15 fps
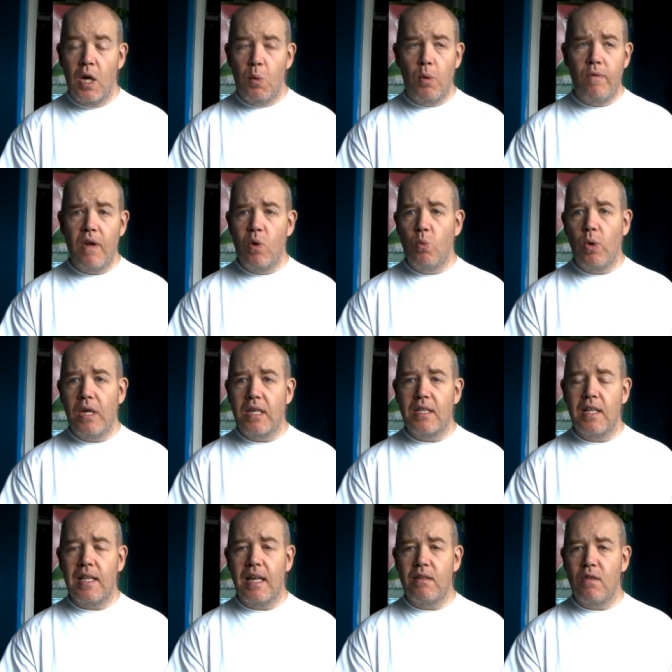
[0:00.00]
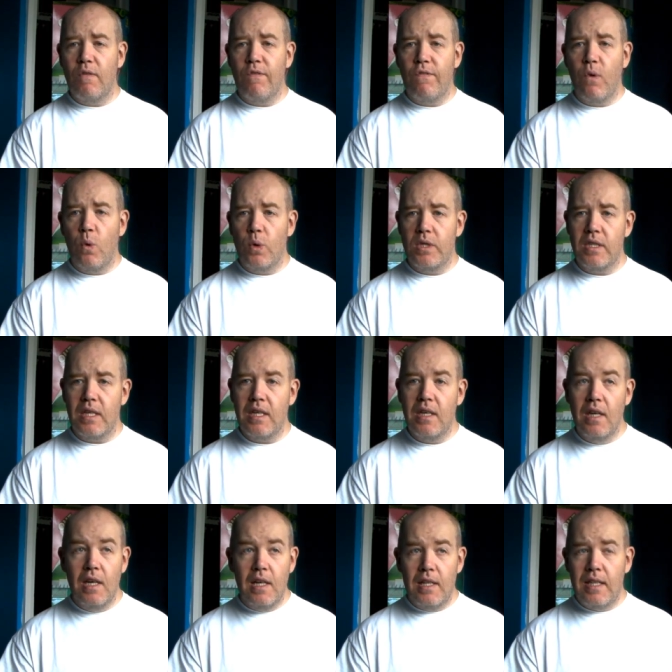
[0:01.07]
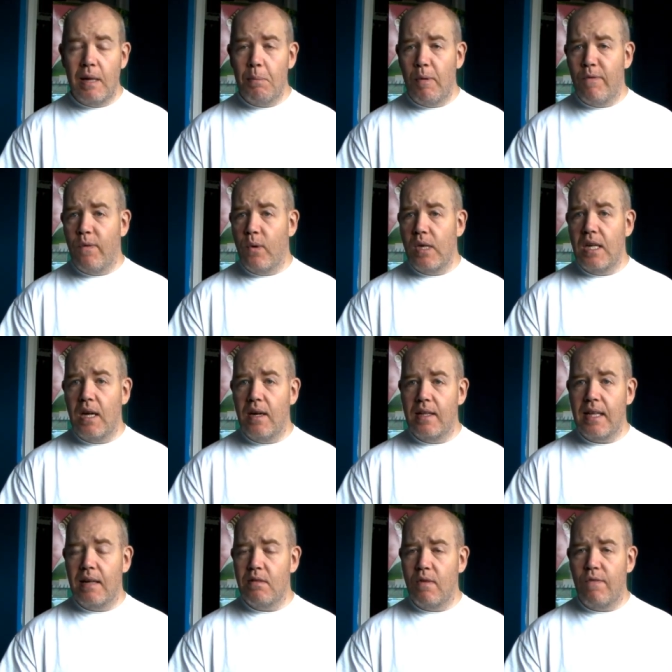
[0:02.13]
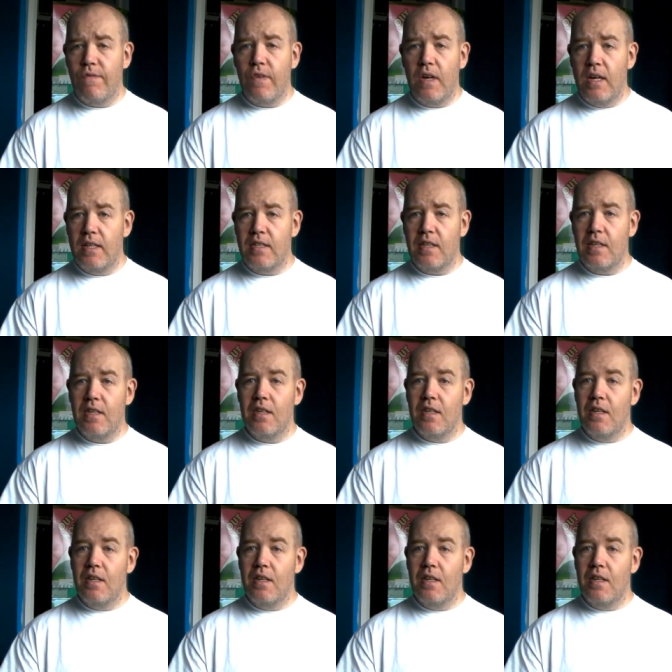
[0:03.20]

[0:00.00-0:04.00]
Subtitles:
Within weeks they're down to 40, then before you know it they're down to 30.